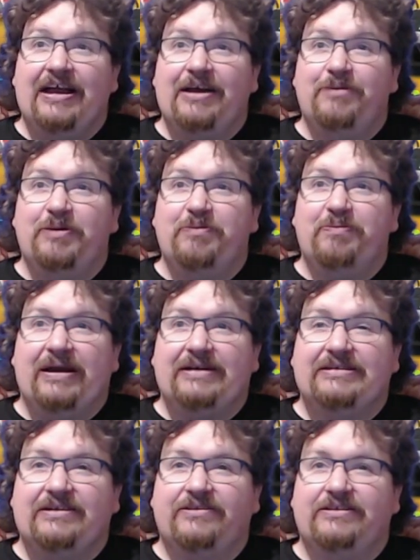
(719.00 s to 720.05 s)

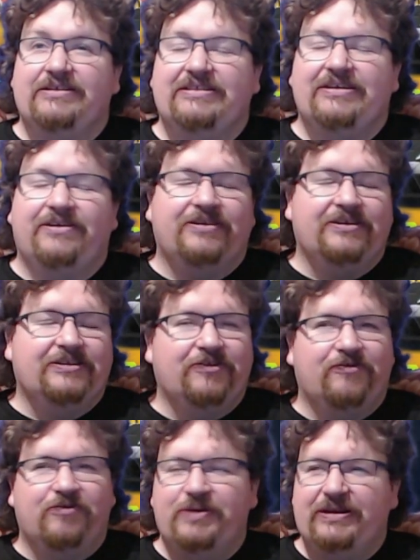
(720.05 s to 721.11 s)
maxed out at the start of this,
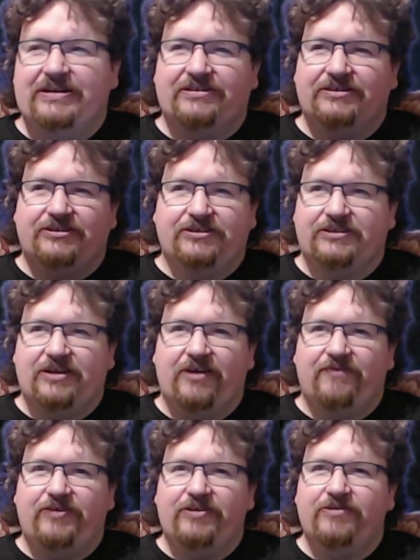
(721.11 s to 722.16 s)
so for me this is just a